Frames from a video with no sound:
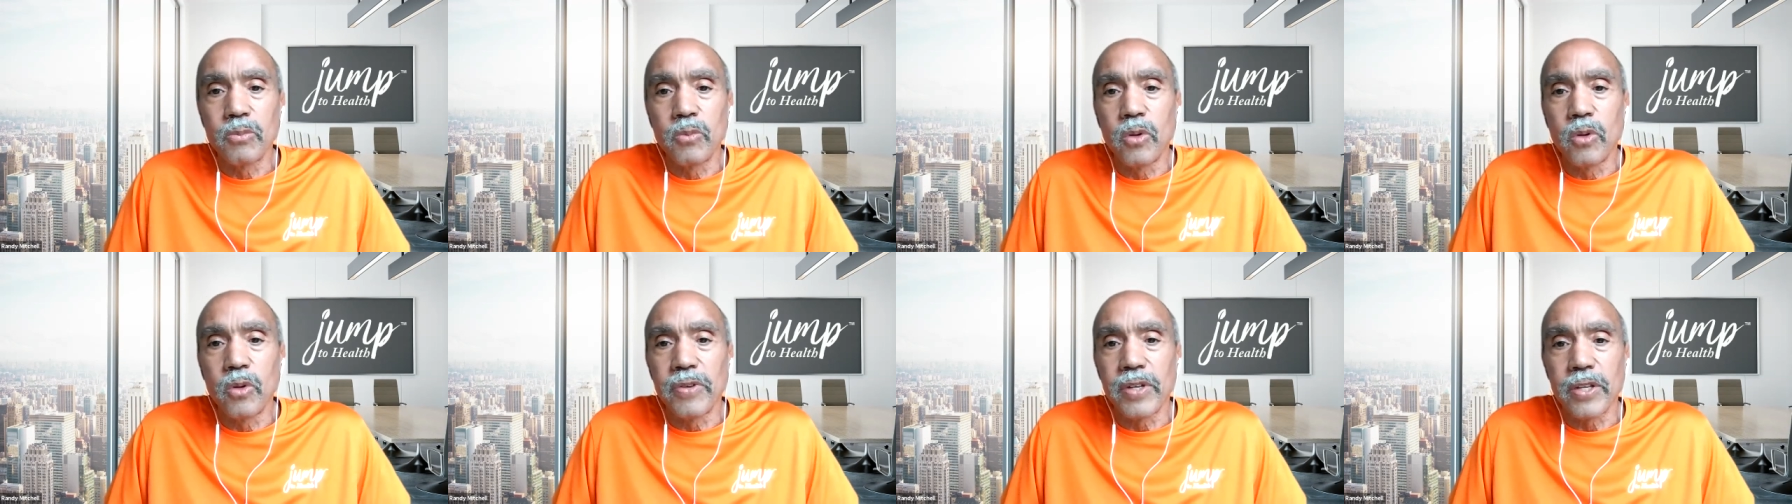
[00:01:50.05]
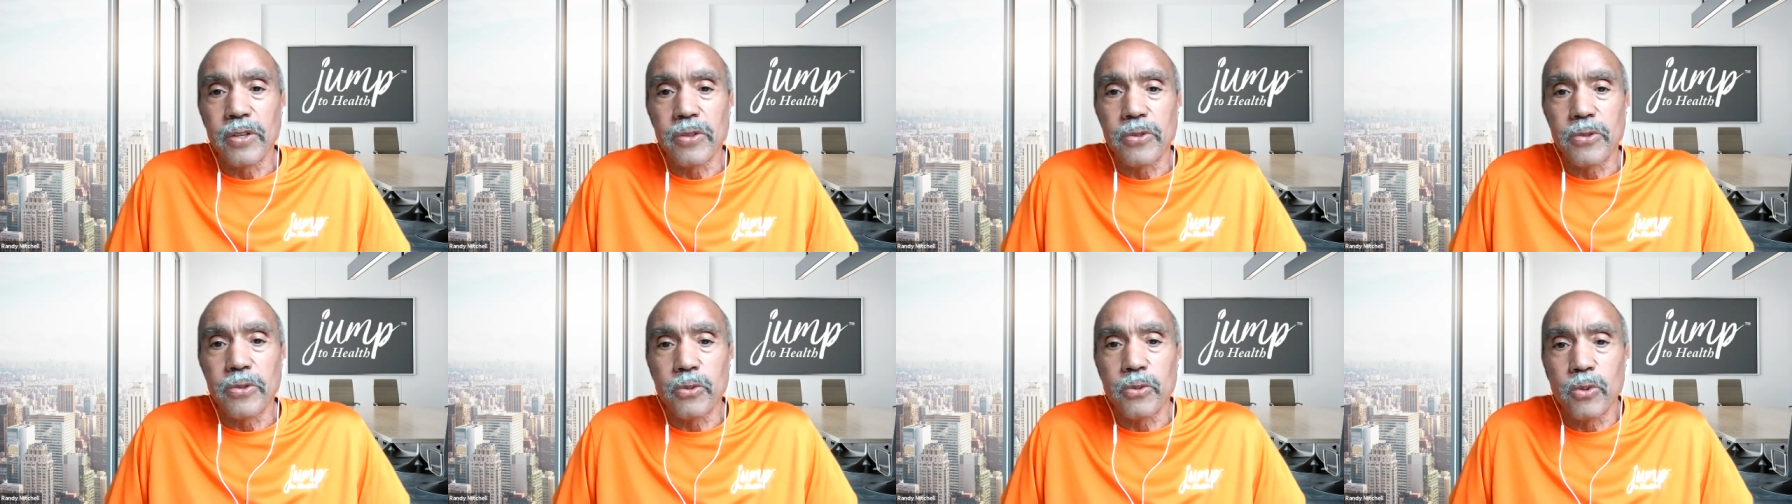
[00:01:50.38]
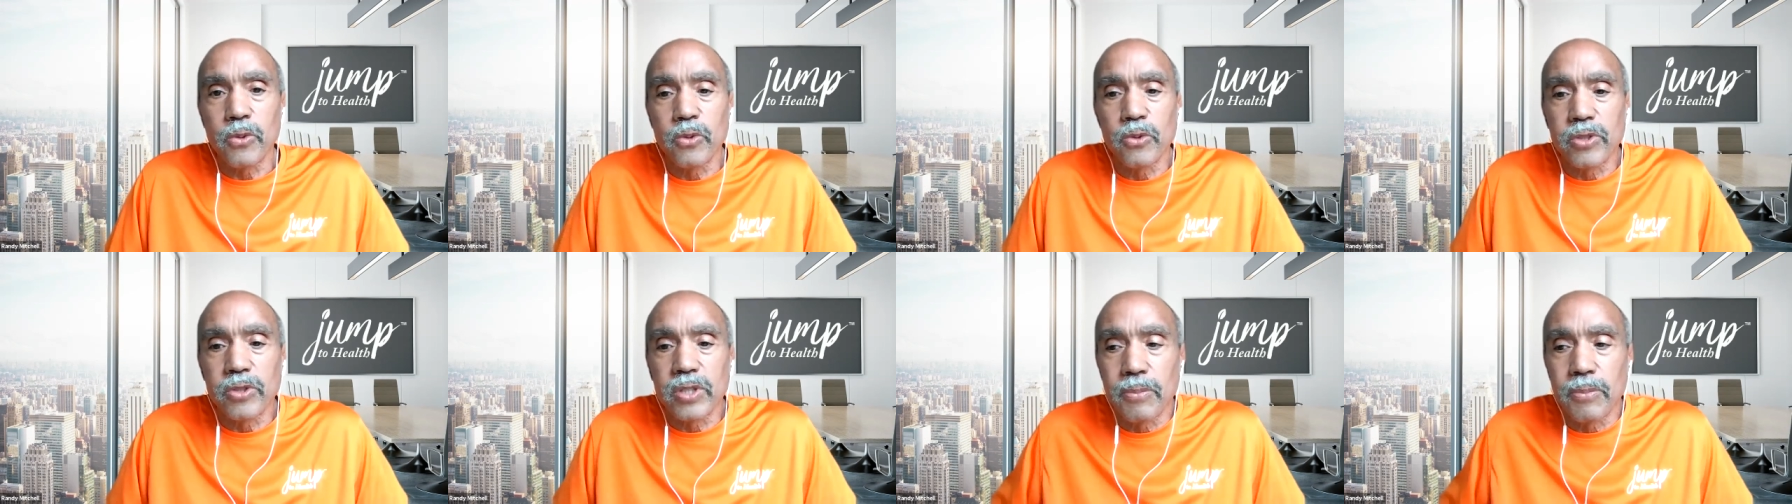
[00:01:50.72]
moving
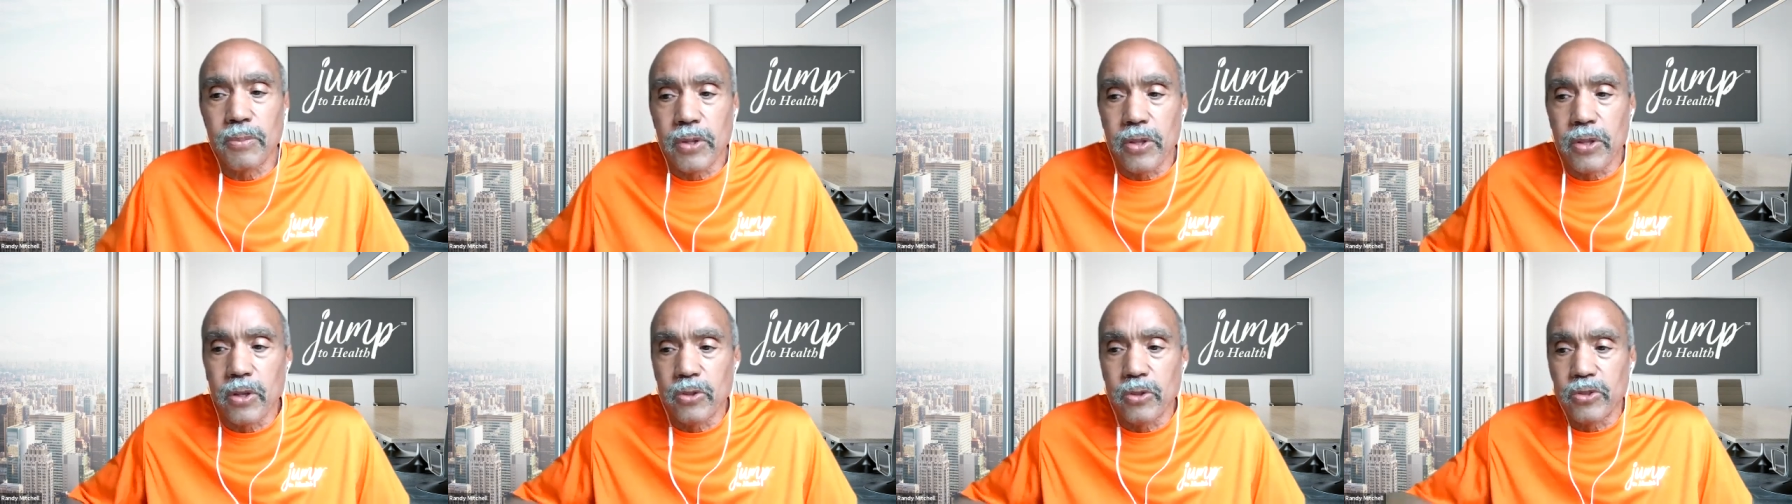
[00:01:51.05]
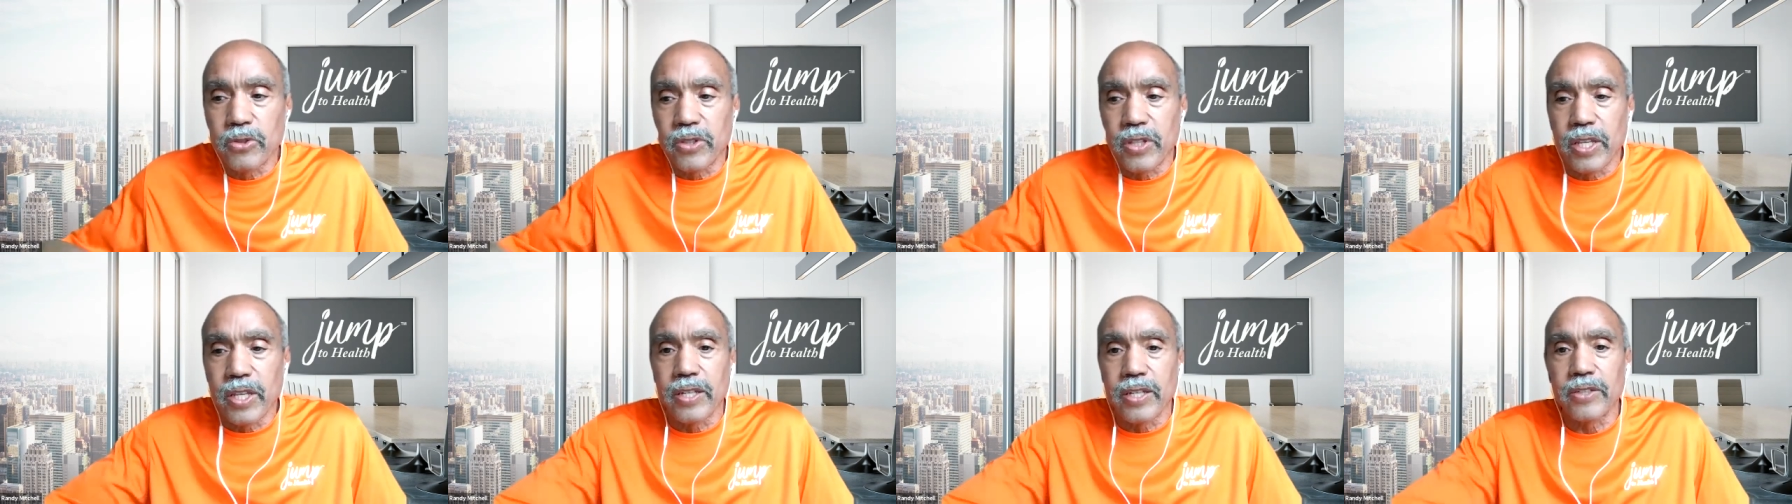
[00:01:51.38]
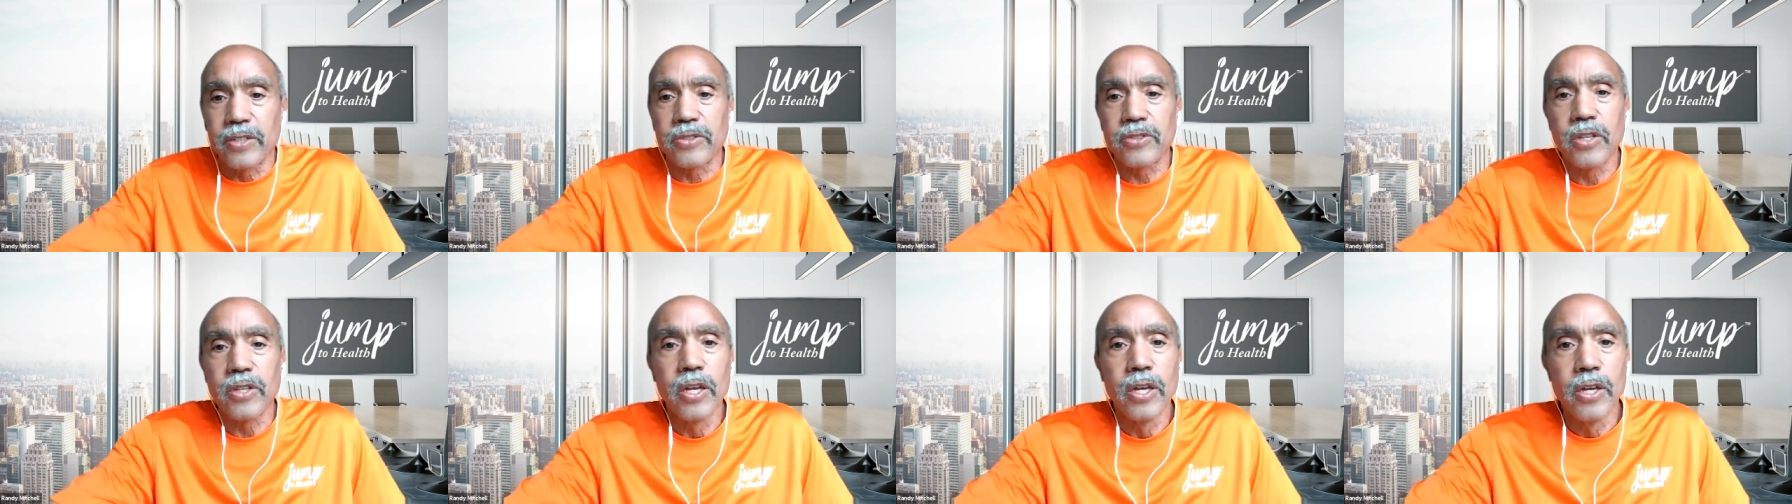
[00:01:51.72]
through some of those
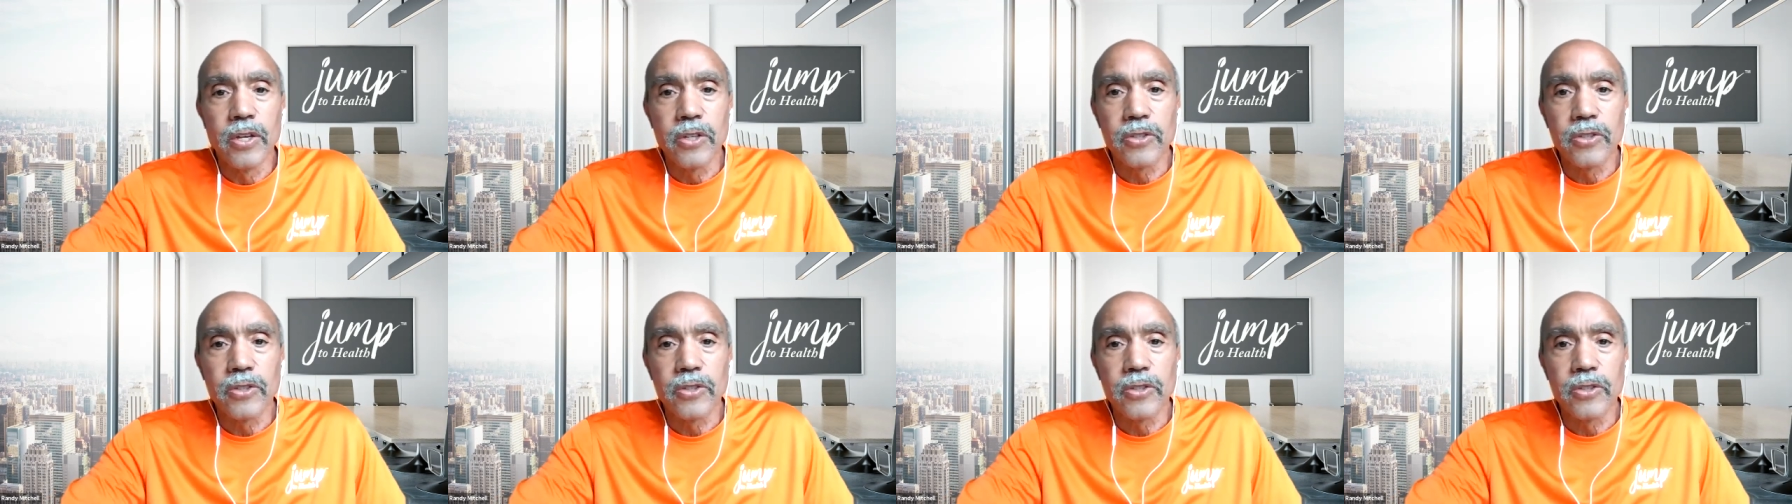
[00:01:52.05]
things.